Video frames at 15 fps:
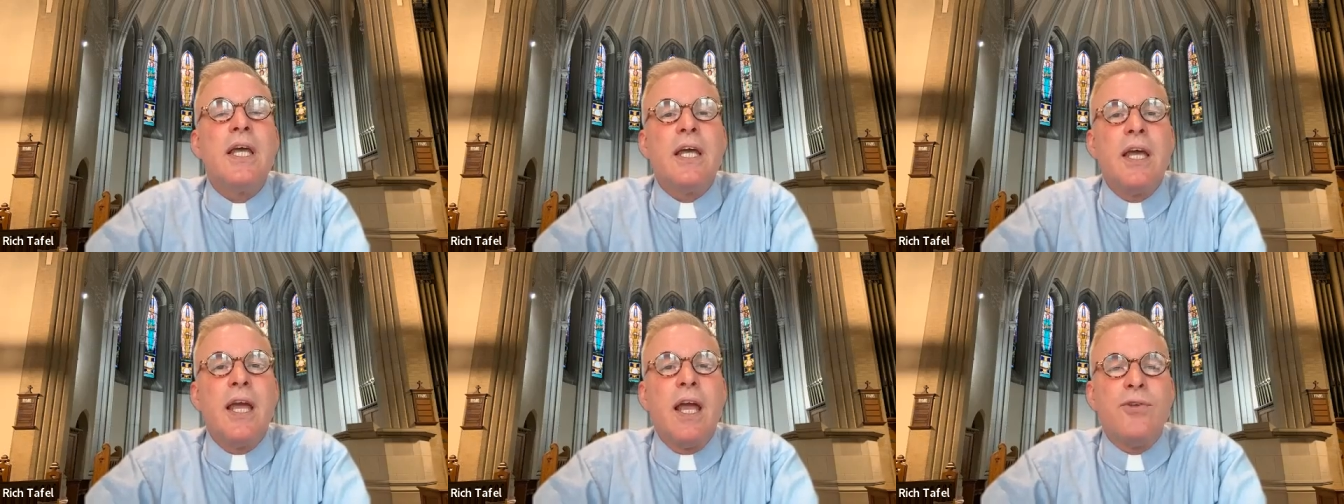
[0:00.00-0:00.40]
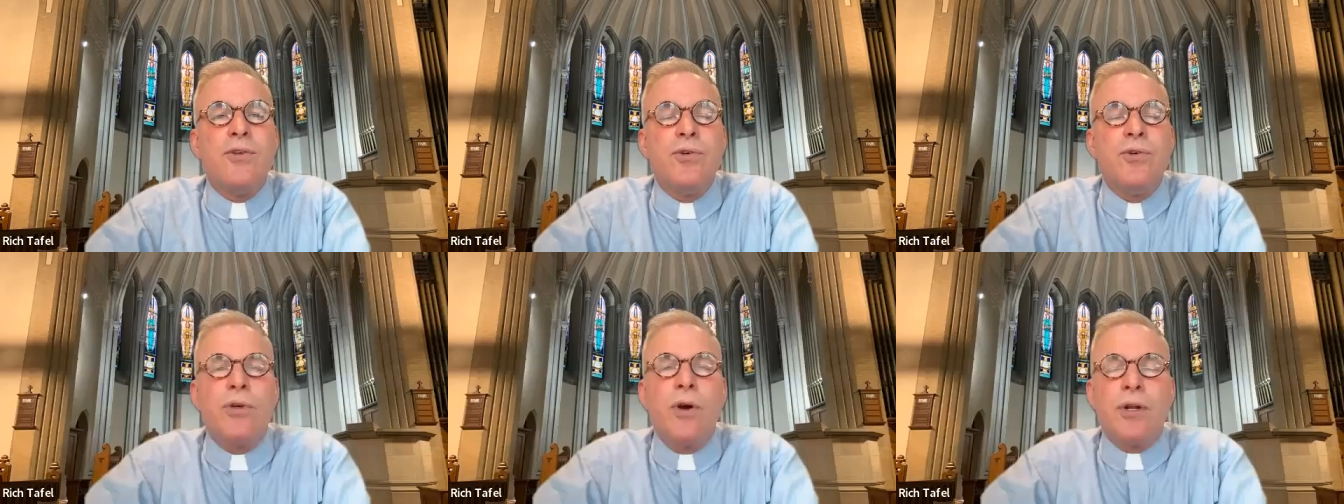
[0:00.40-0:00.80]
and
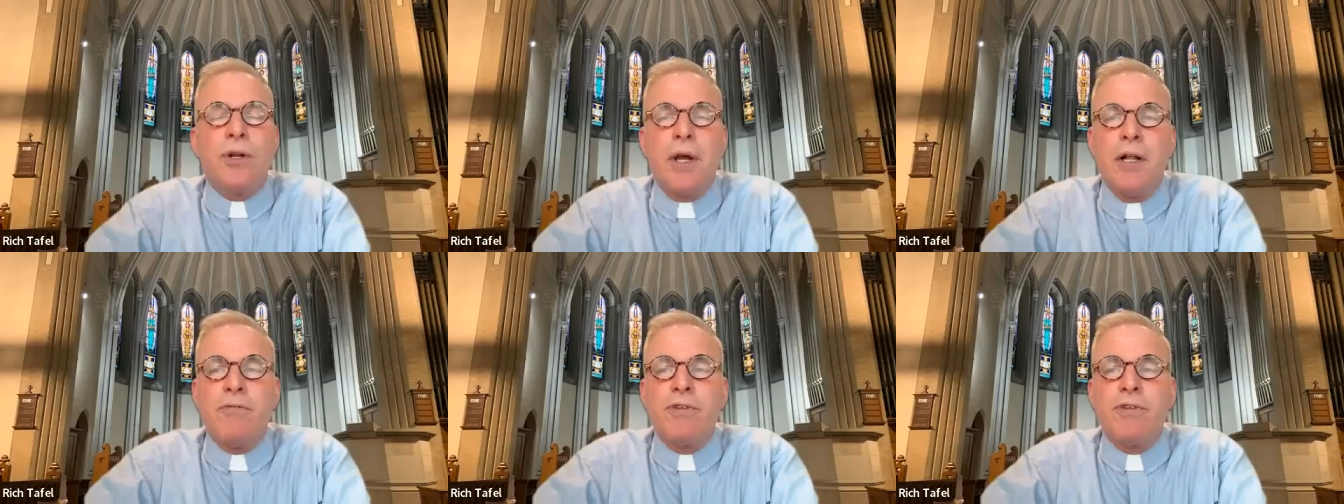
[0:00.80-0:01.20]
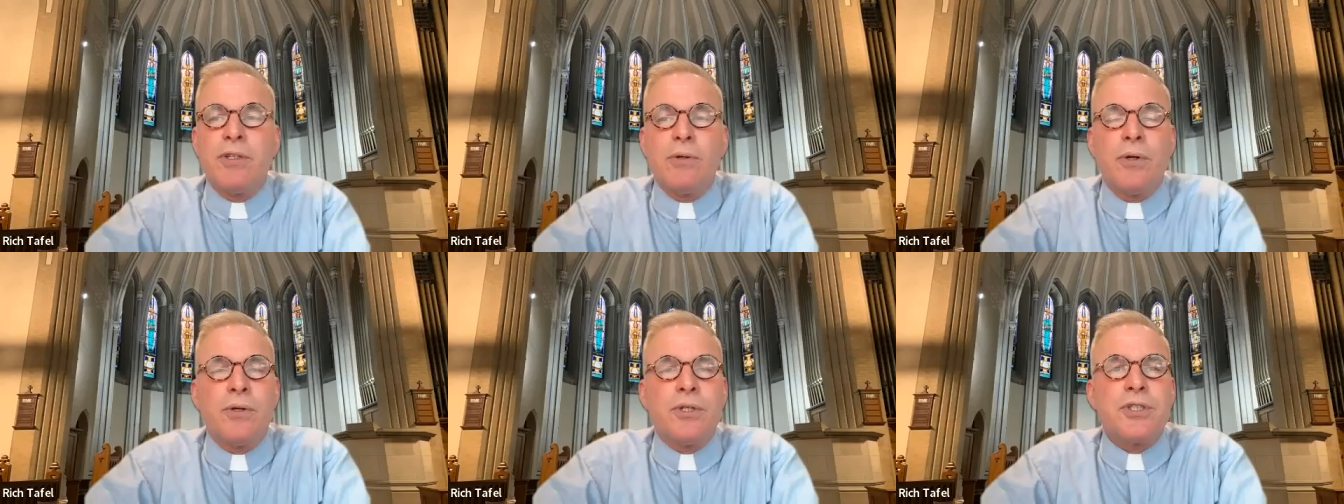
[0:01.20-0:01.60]
you can go to hell if you
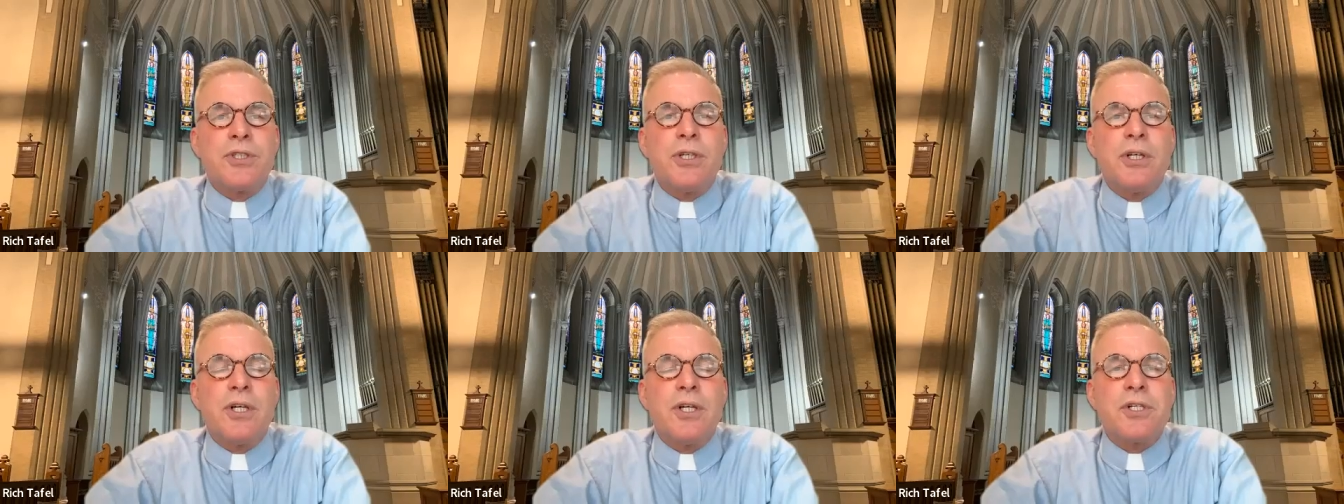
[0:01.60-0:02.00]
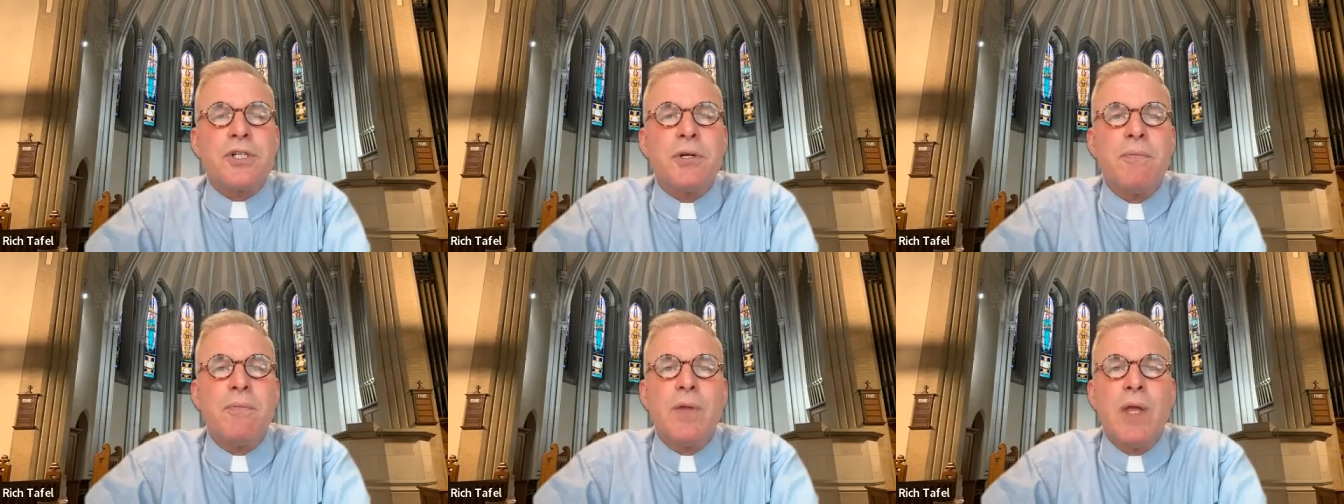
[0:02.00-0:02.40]
don't go to church.